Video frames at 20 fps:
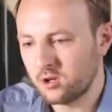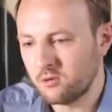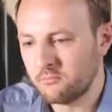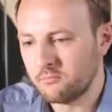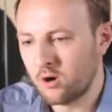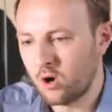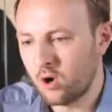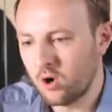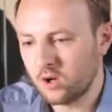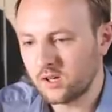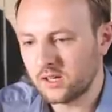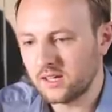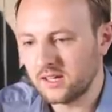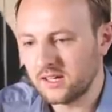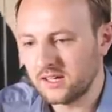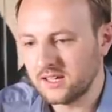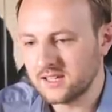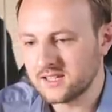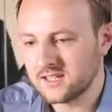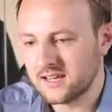of the
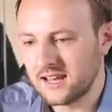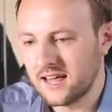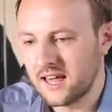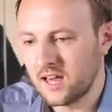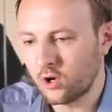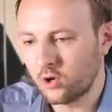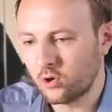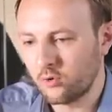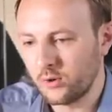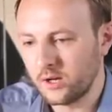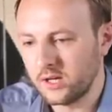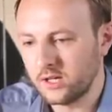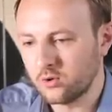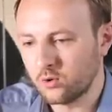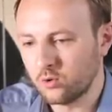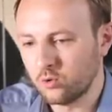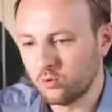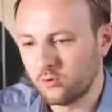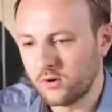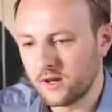market is let agreed
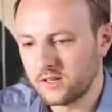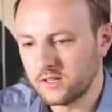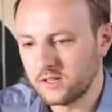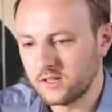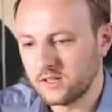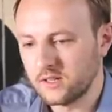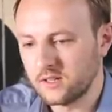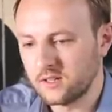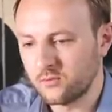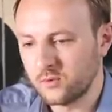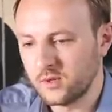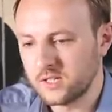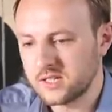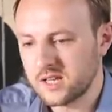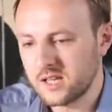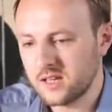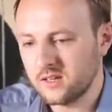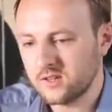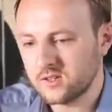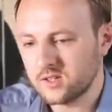already. And if we
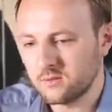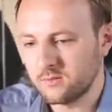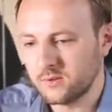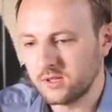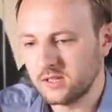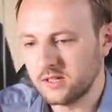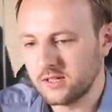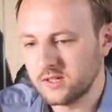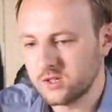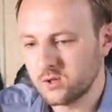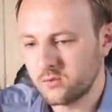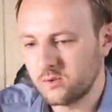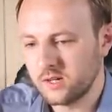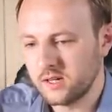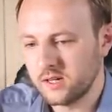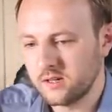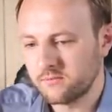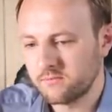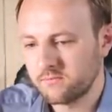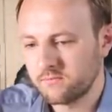take some of these
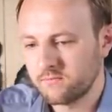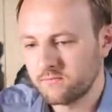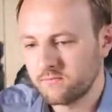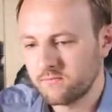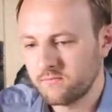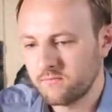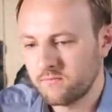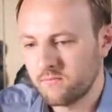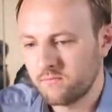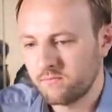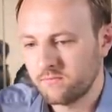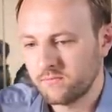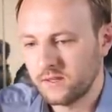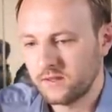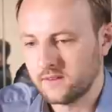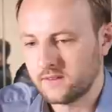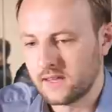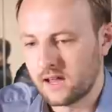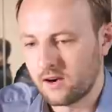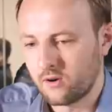away,
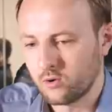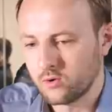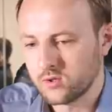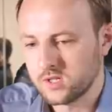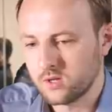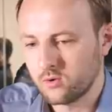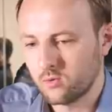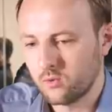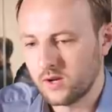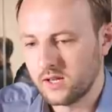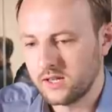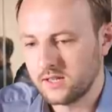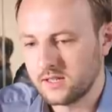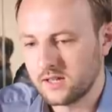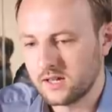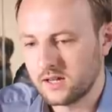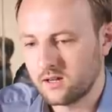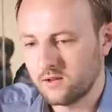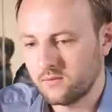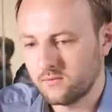it narrows it way
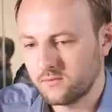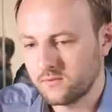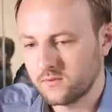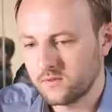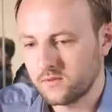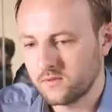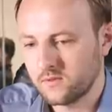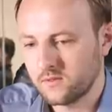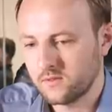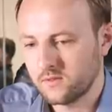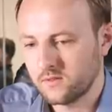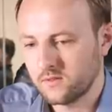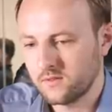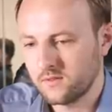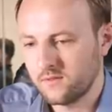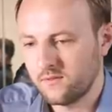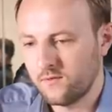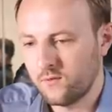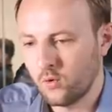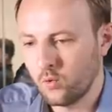down.
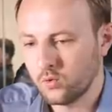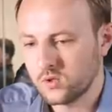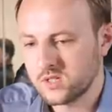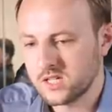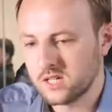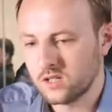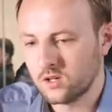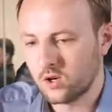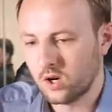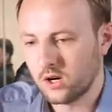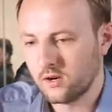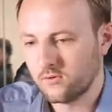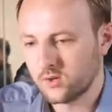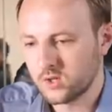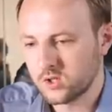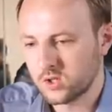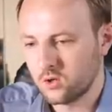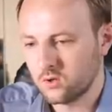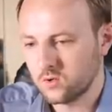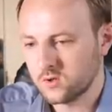49
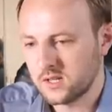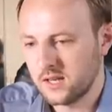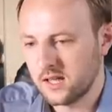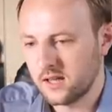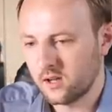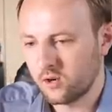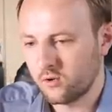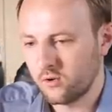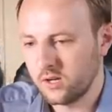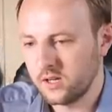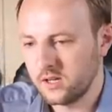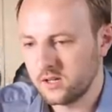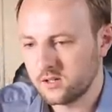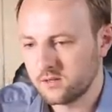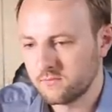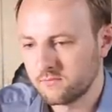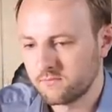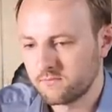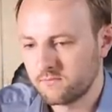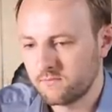results let
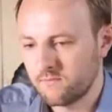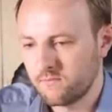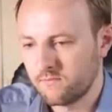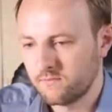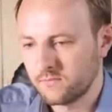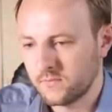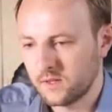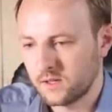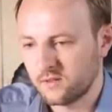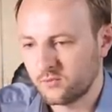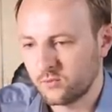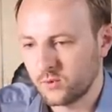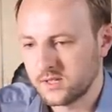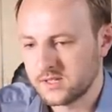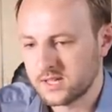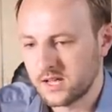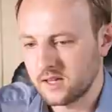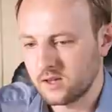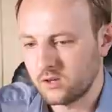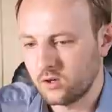agreed. And if we
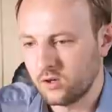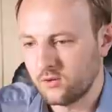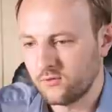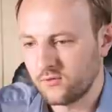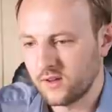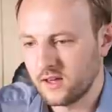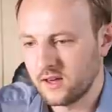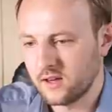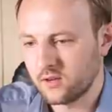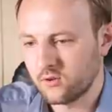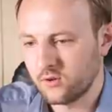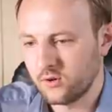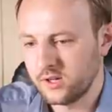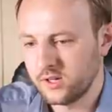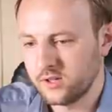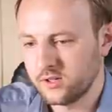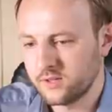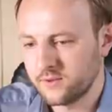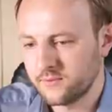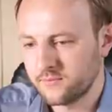take off let
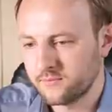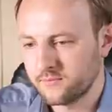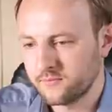agreed,